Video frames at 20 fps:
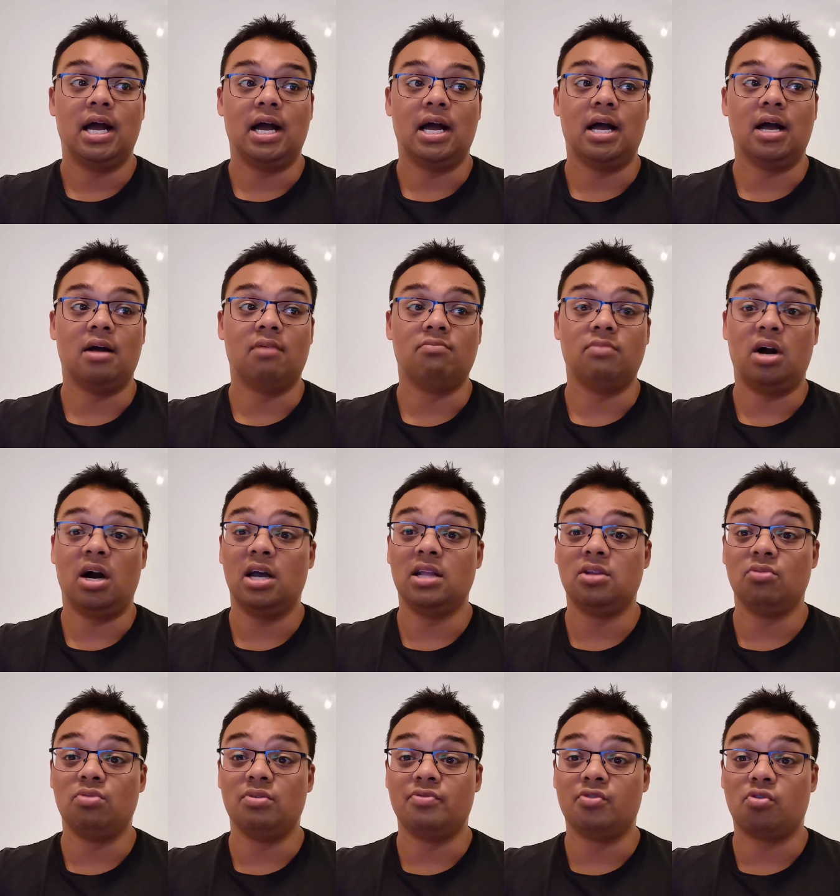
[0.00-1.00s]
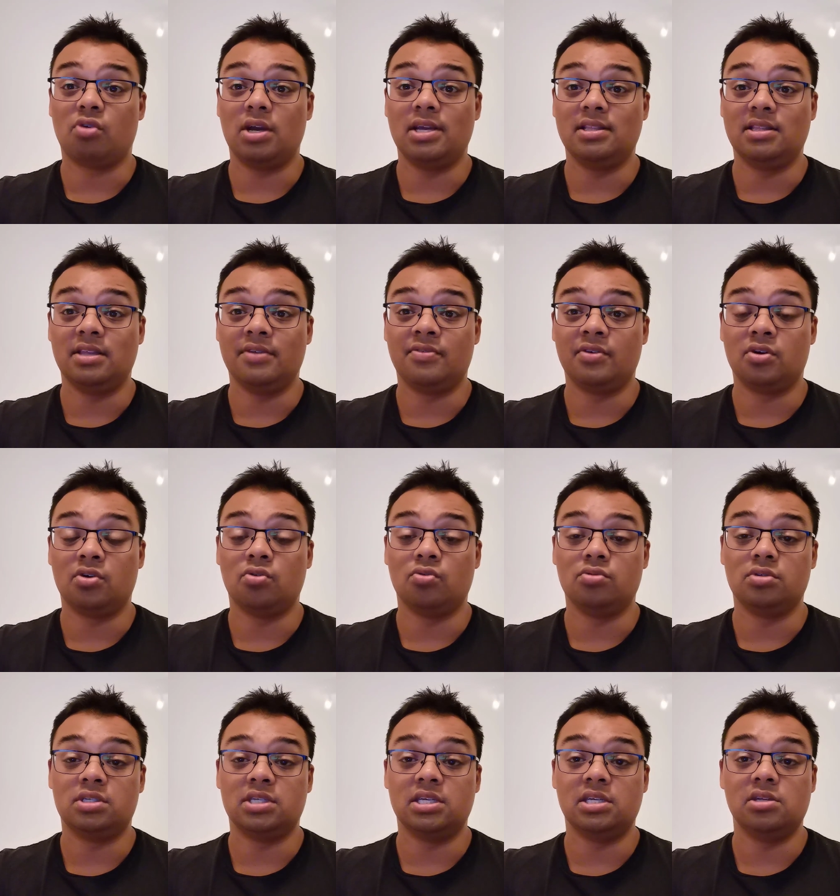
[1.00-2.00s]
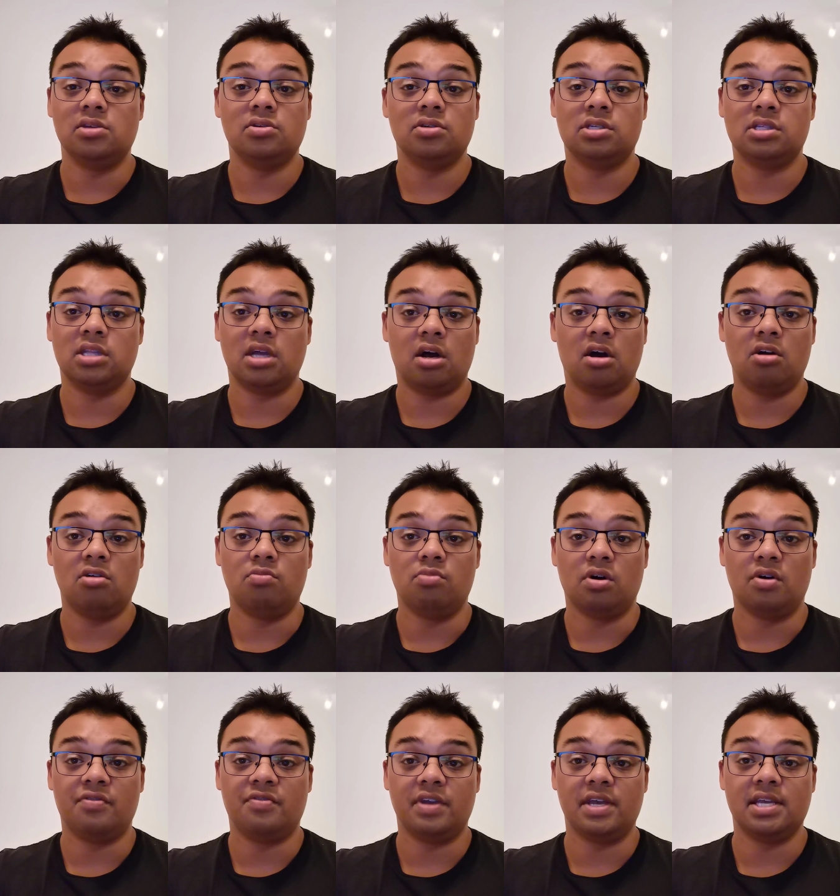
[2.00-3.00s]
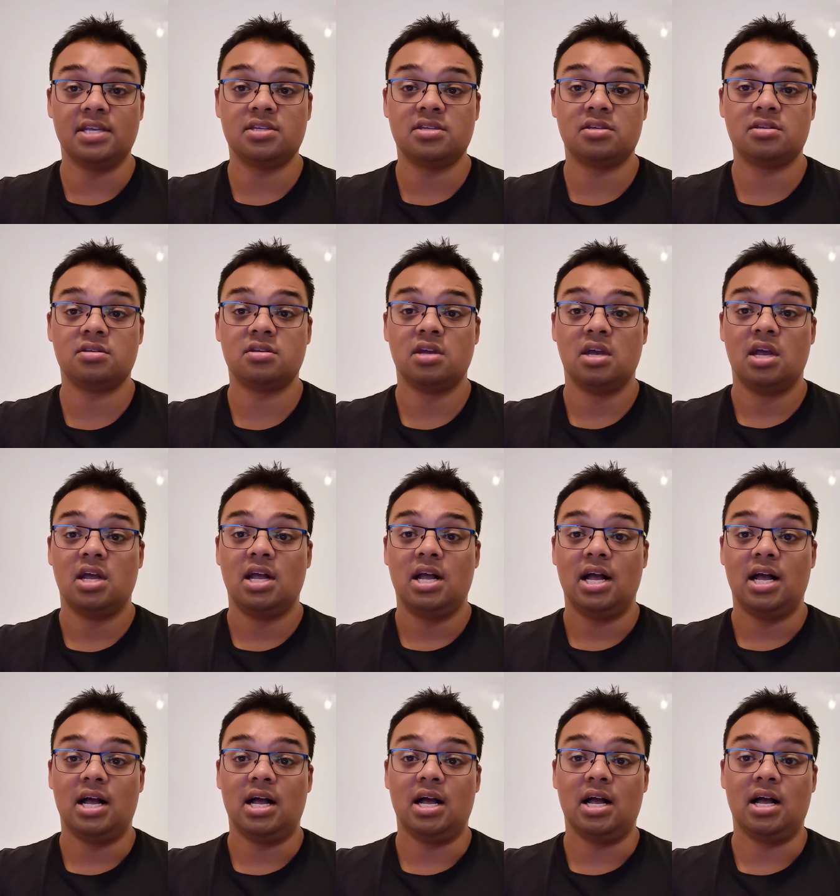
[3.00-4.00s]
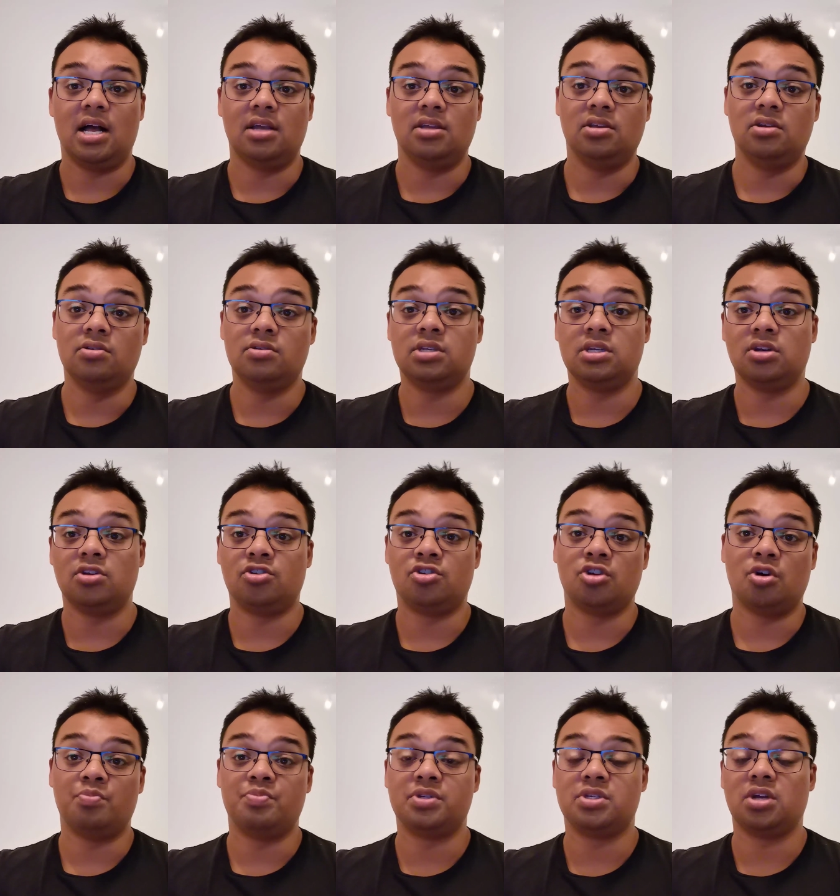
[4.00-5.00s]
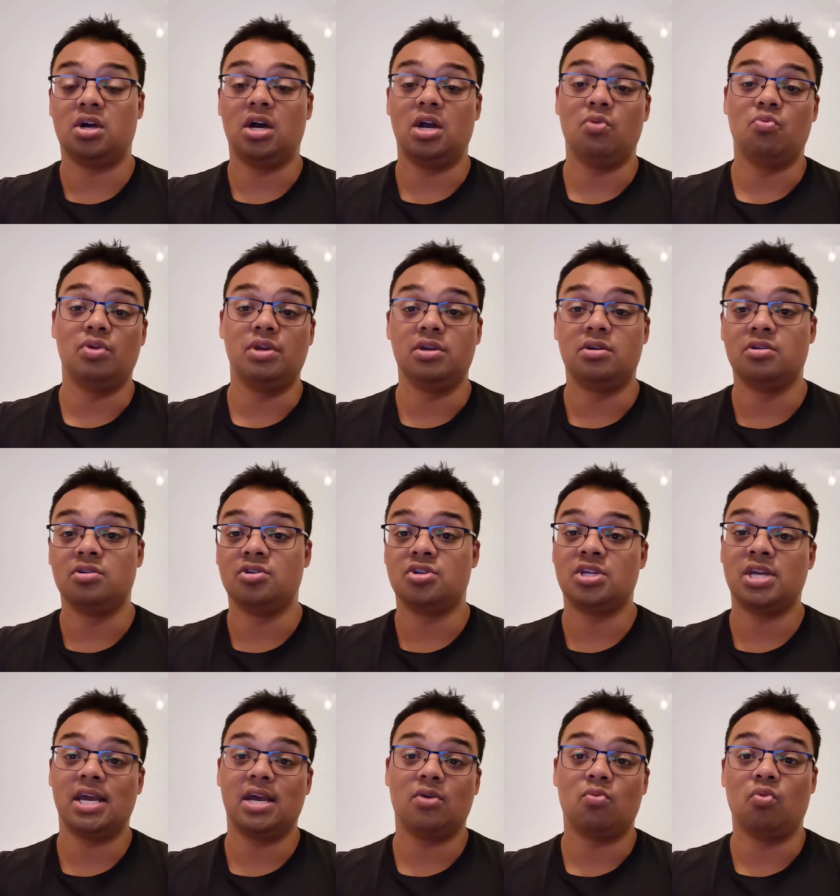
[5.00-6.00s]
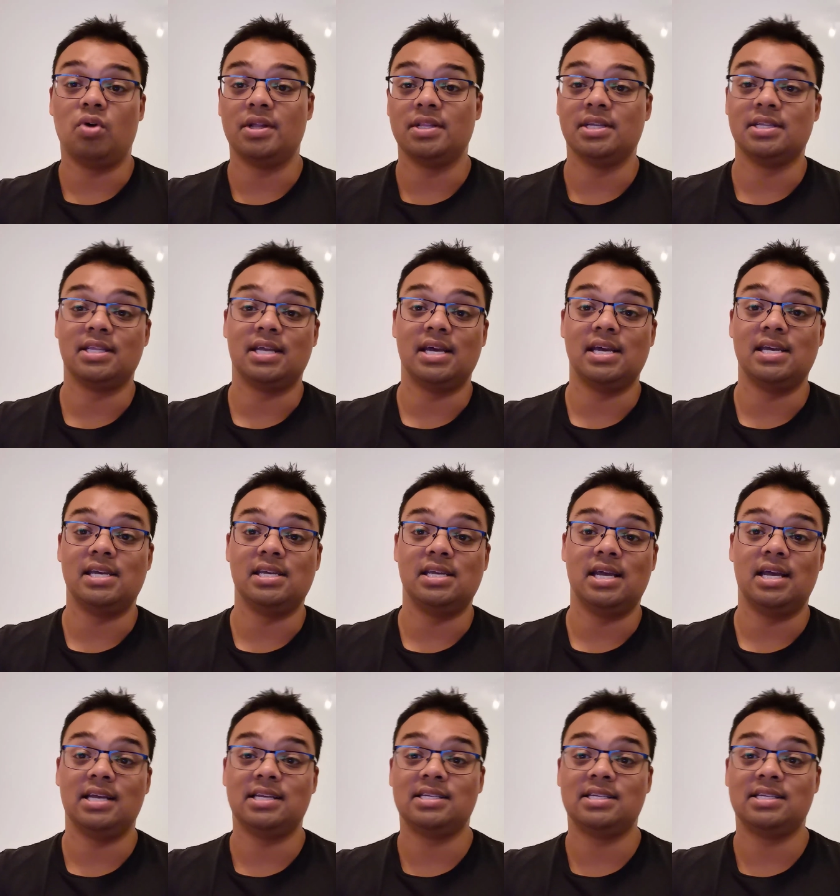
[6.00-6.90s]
Either with great difficulty using the Home Office, using a job site where you can check whether they